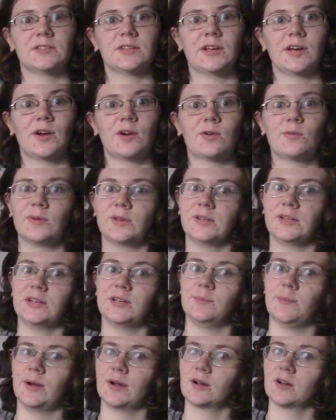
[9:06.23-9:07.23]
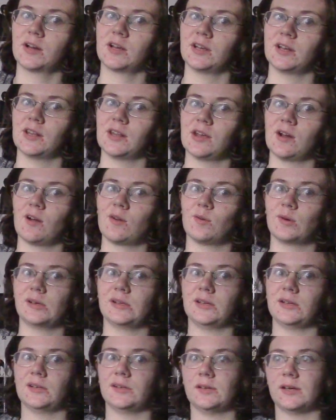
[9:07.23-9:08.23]
They aren't really American. They aren't
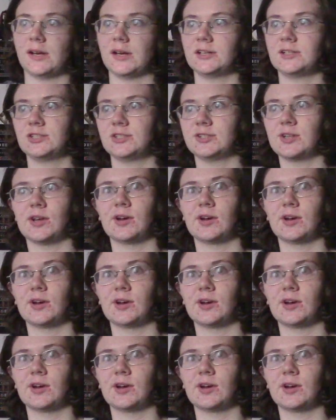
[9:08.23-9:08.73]
really Dutch.